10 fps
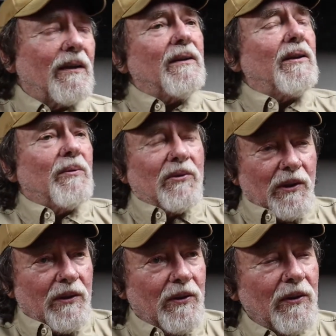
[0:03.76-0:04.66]
came to
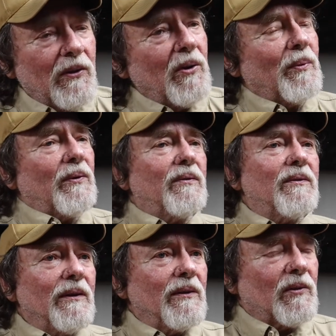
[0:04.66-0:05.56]
Santee Cooper
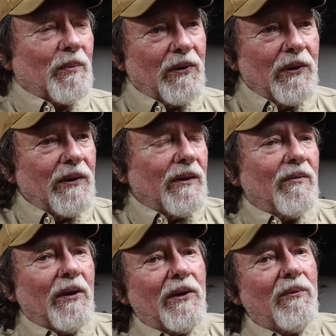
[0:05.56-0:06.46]
in the spring
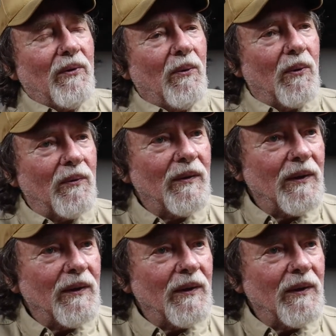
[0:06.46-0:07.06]
of '84.